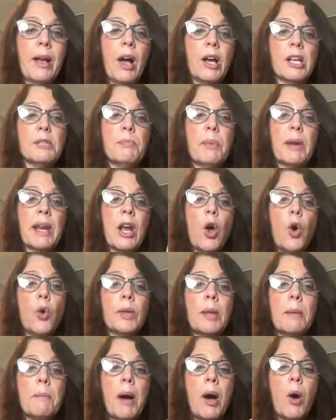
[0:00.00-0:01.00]
cost, but I
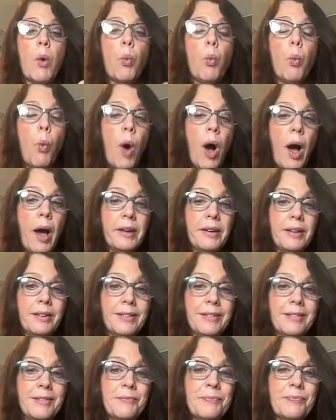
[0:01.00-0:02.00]
only bought one.
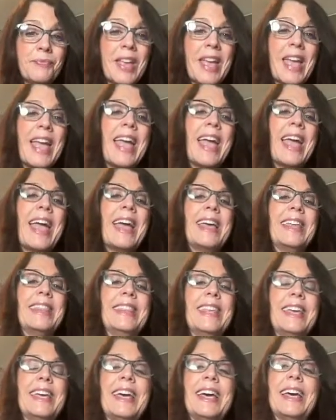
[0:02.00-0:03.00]

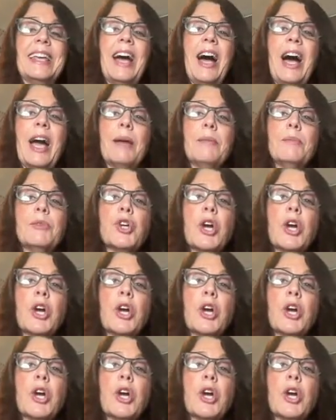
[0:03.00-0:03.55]
Then I'm